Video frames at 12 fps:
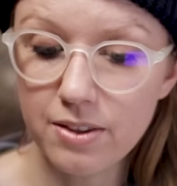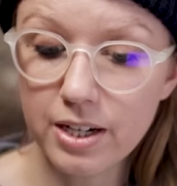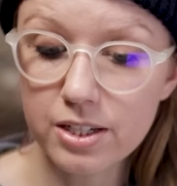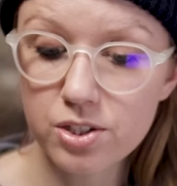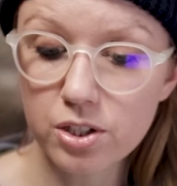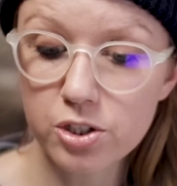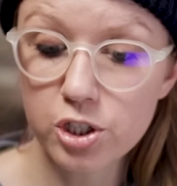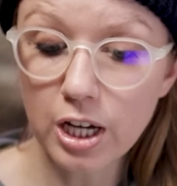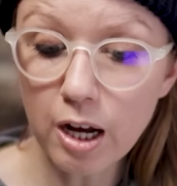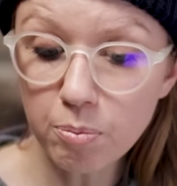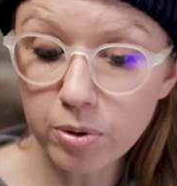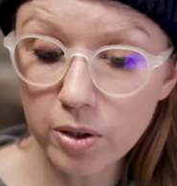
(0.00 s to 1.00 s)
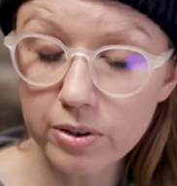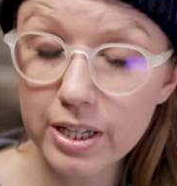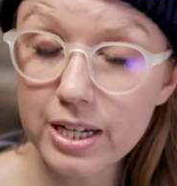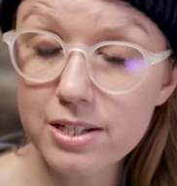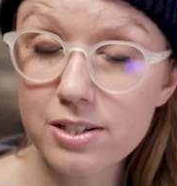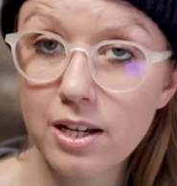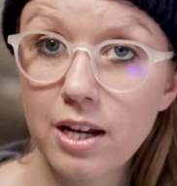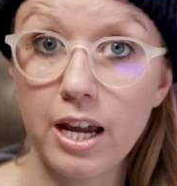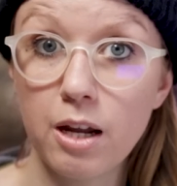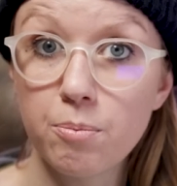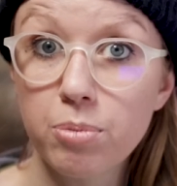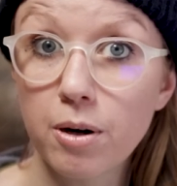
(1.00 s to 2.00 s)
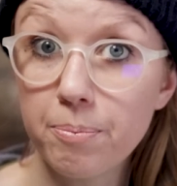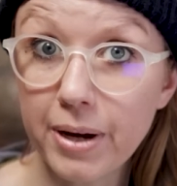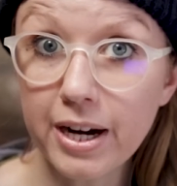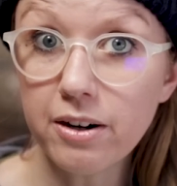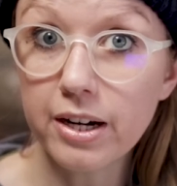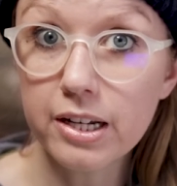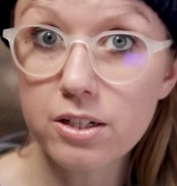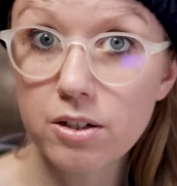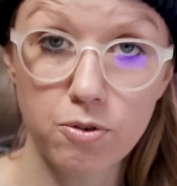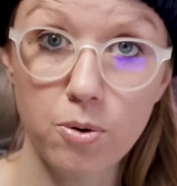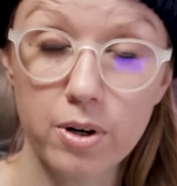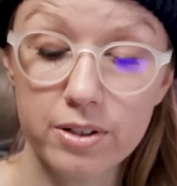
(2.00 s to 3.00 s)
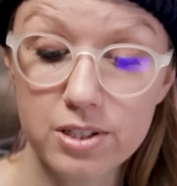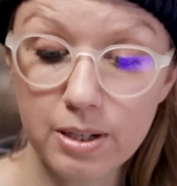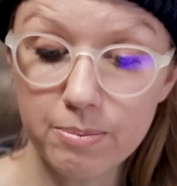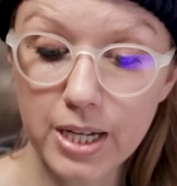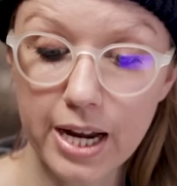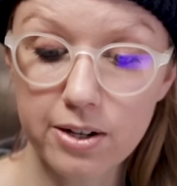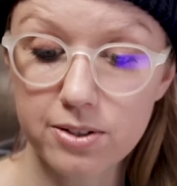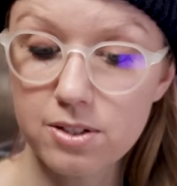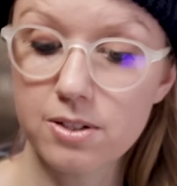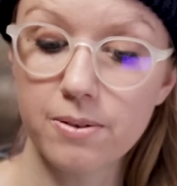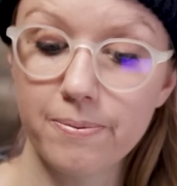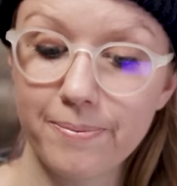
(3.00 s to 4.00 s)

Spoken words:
And then it starts to upload this and prepare it for the subtitles.